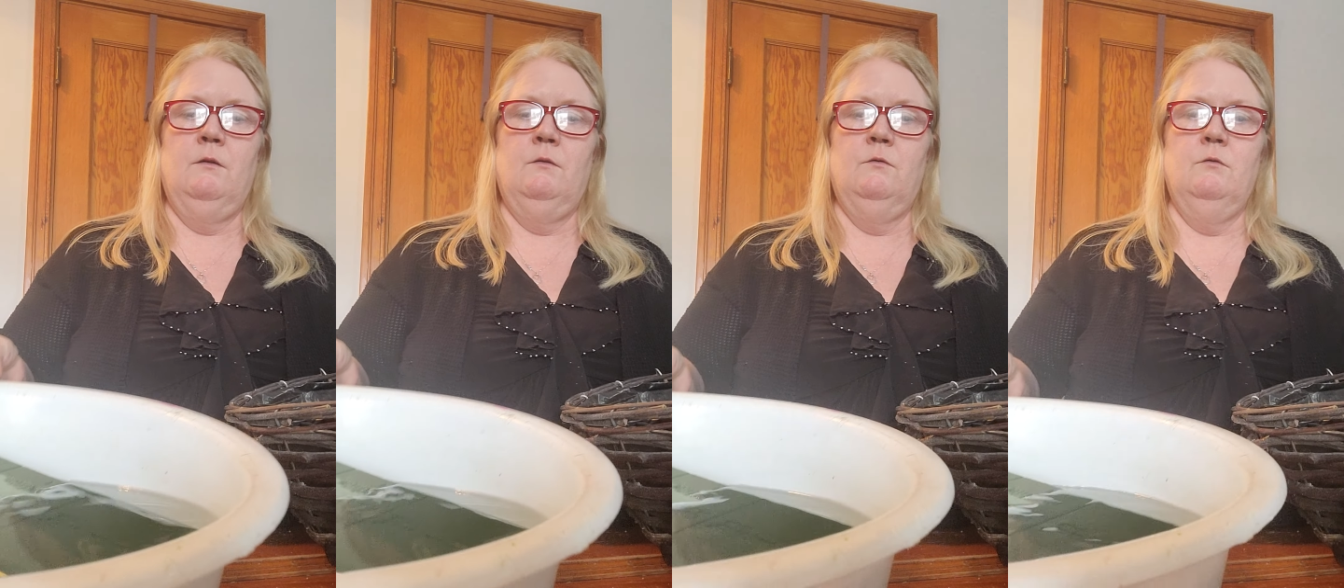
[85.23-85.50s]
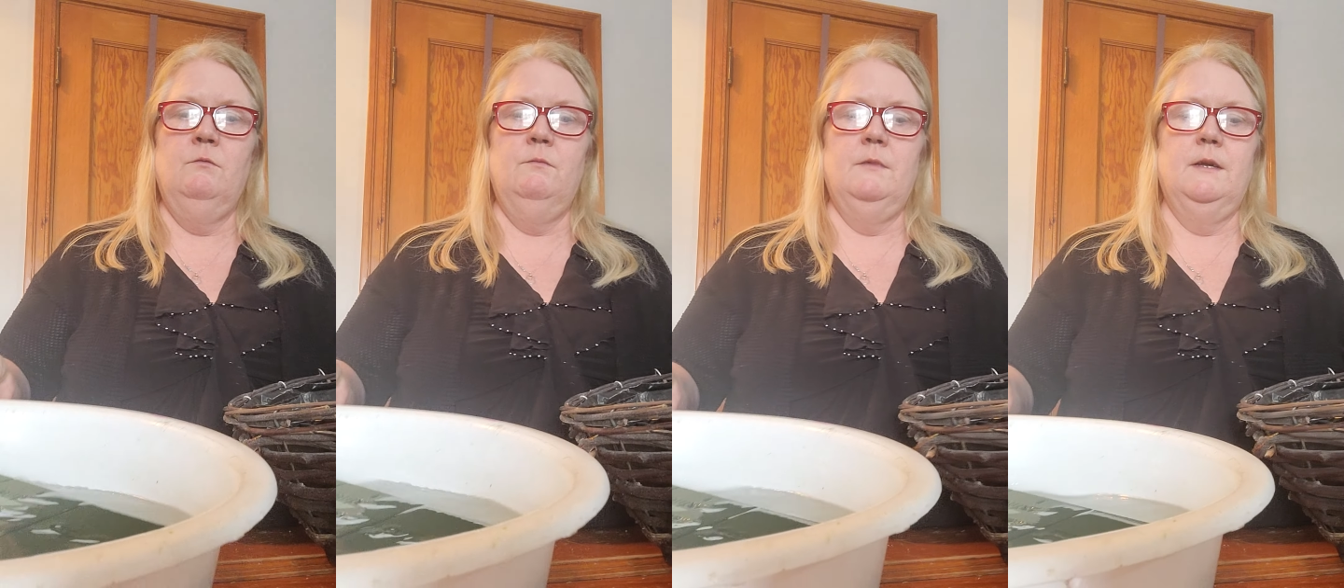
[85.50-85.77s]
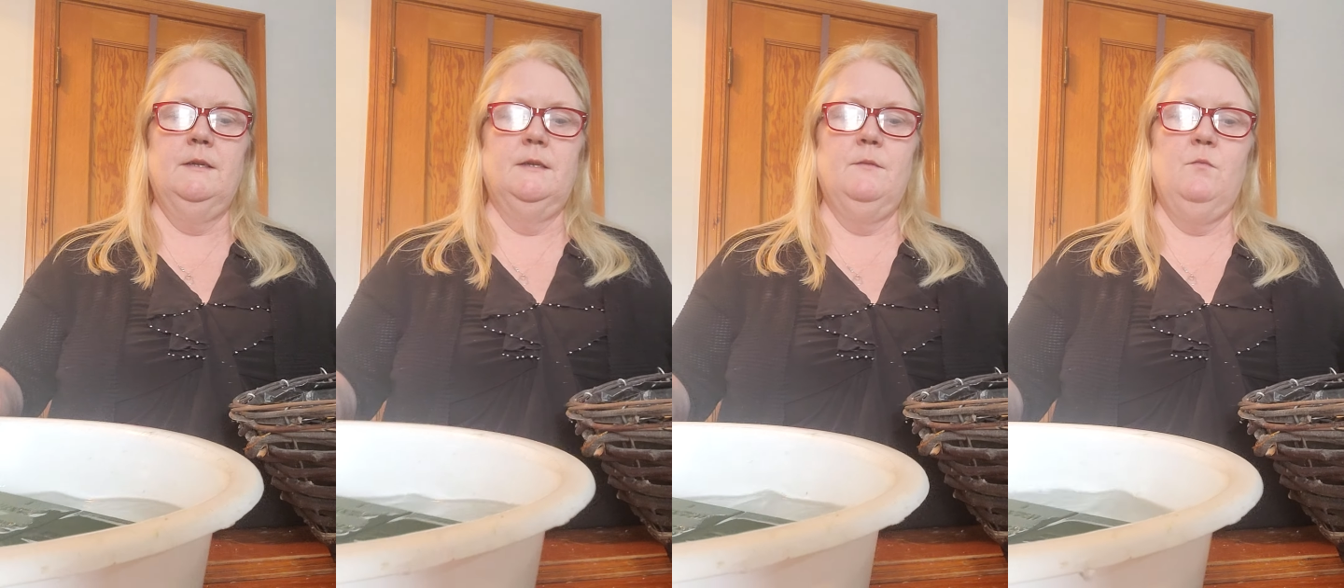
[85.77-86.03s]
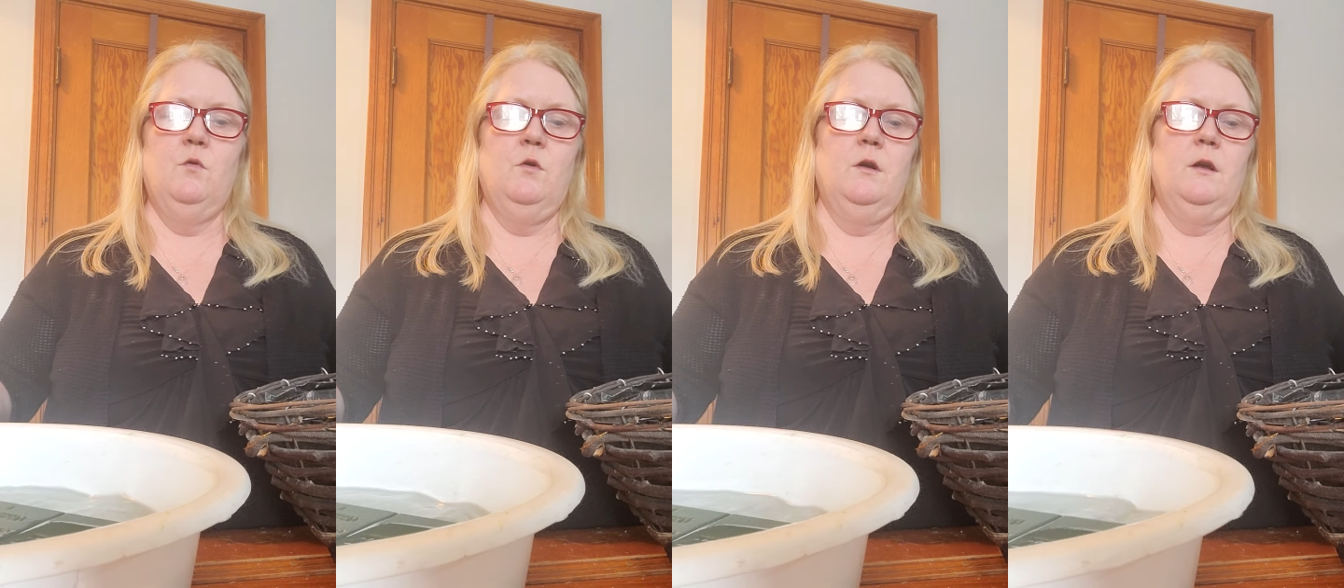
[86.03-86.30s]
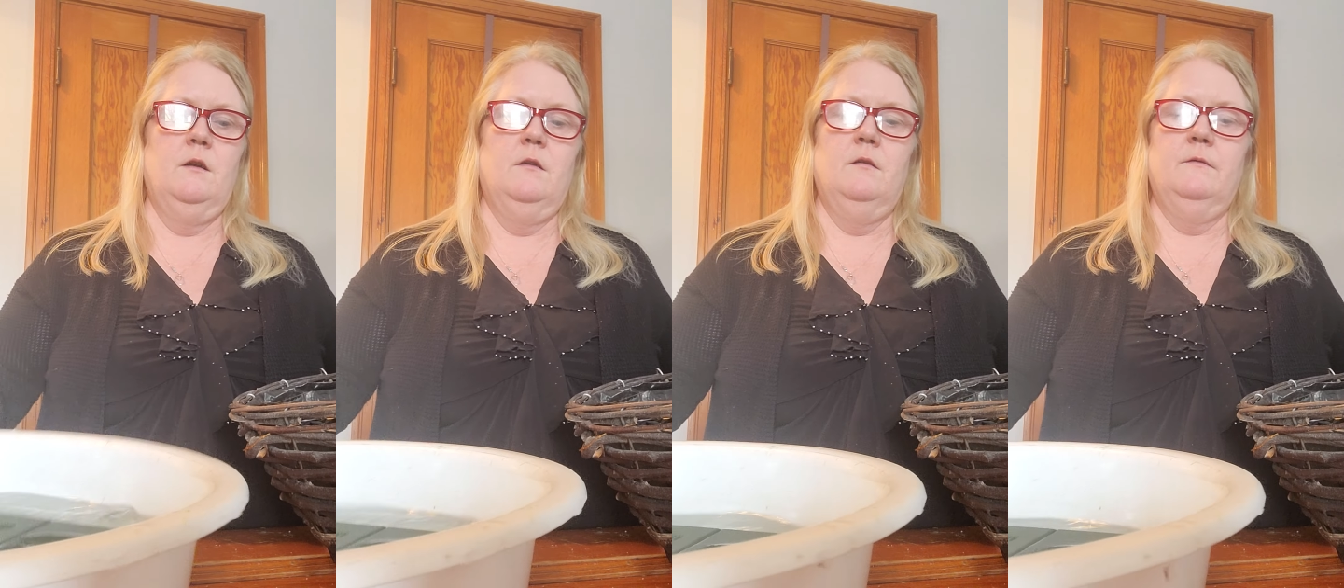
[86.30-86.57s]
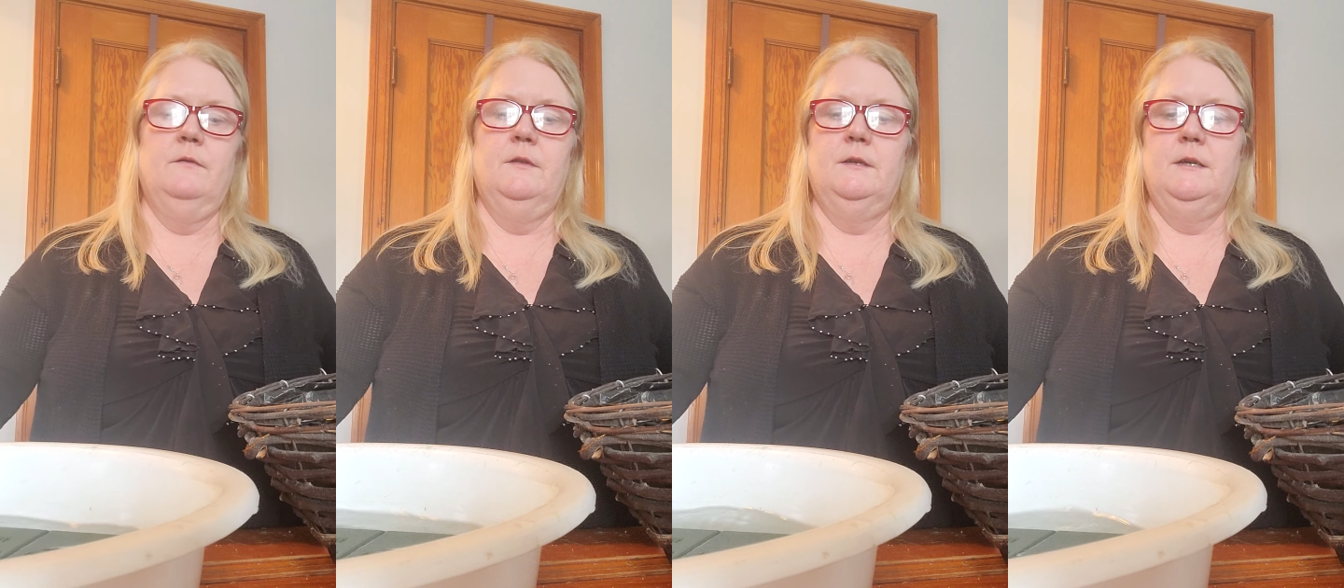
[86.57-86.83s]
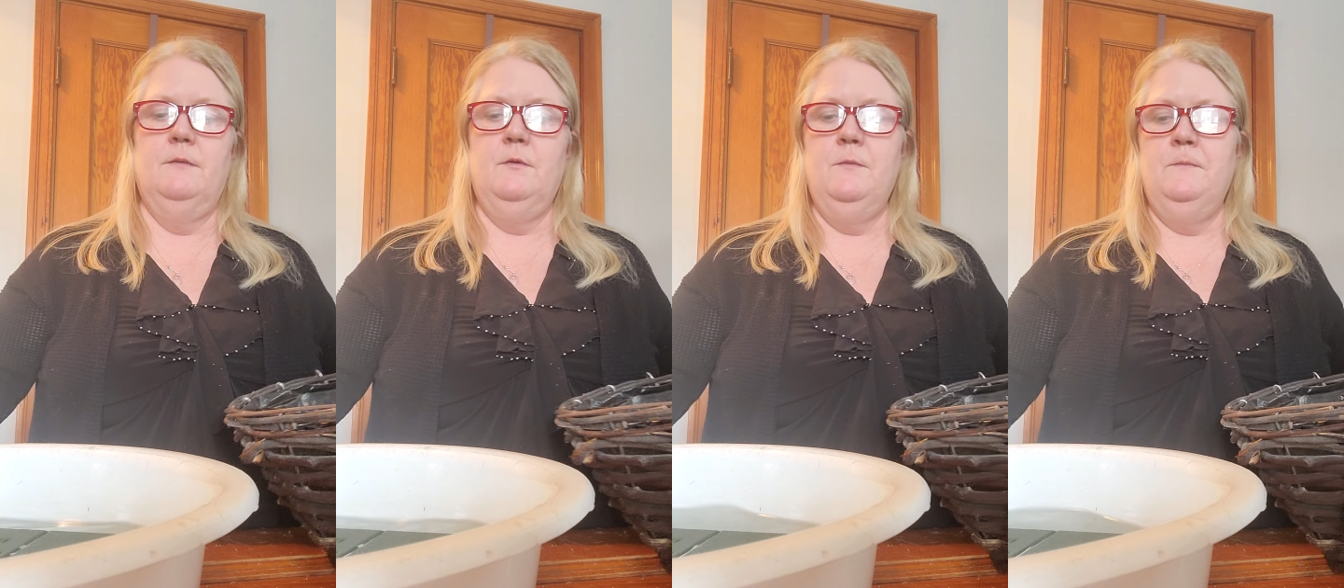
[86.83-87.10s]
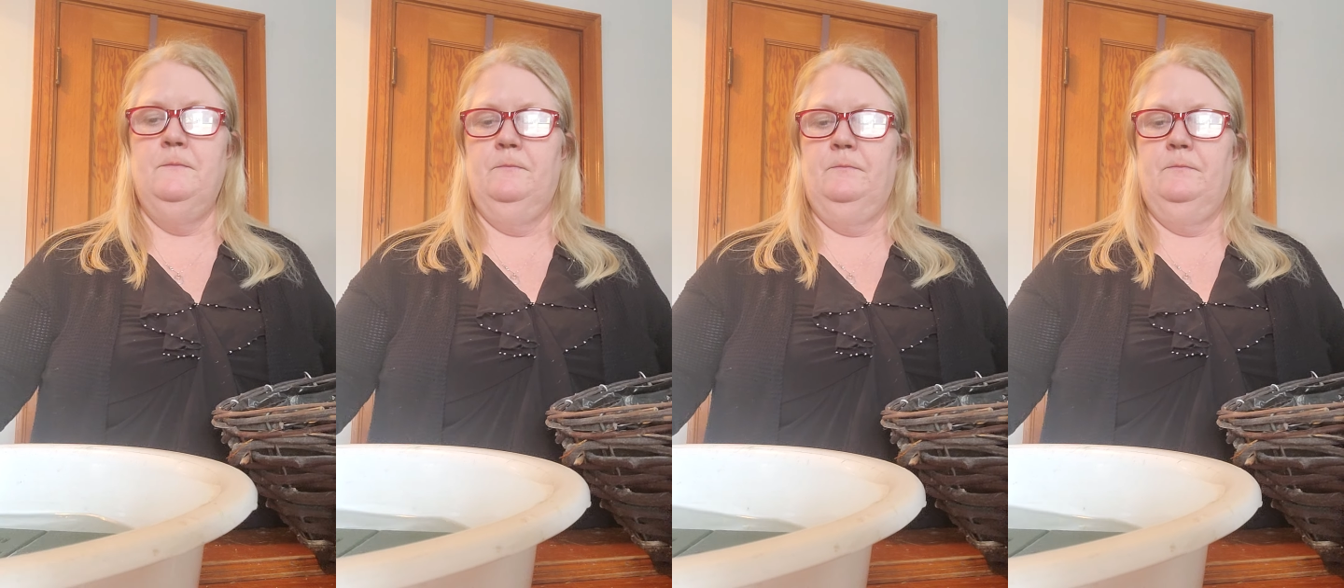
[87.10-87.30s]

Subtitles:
Oh, as I'm pouring it all over the table.